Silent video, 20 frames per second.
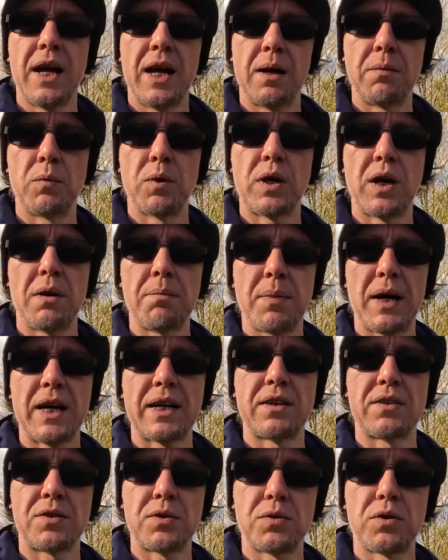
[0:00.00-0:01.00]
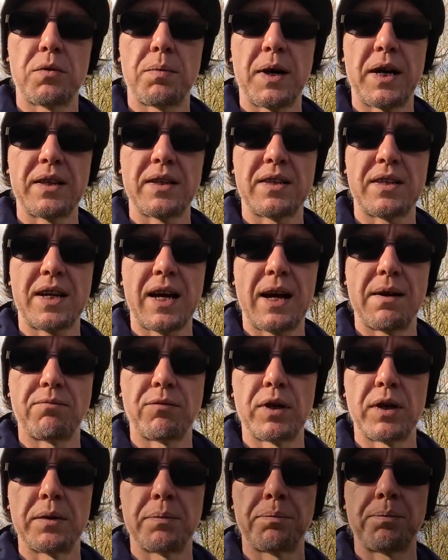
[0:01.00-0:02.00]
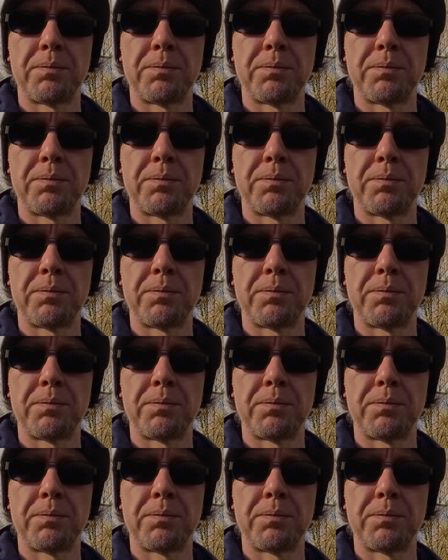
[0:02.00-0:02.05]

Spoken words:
and we'll come back and talk about this camera.